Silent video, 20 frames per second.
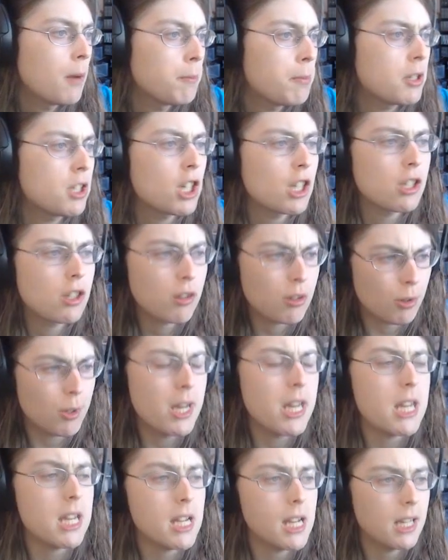but just
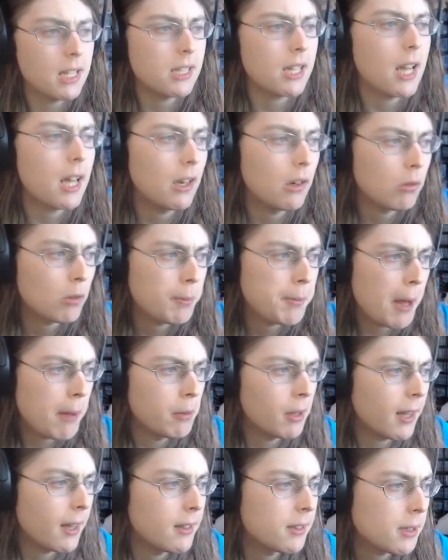3 in 10
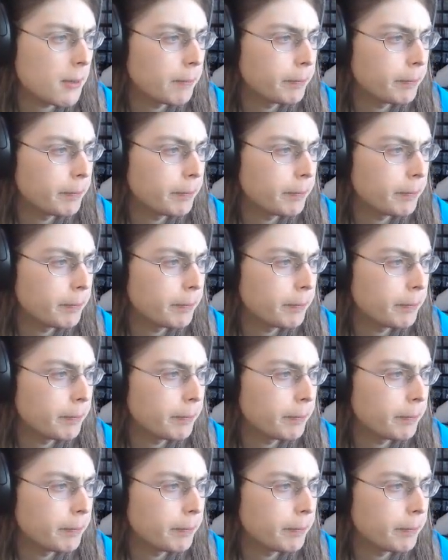Republicans.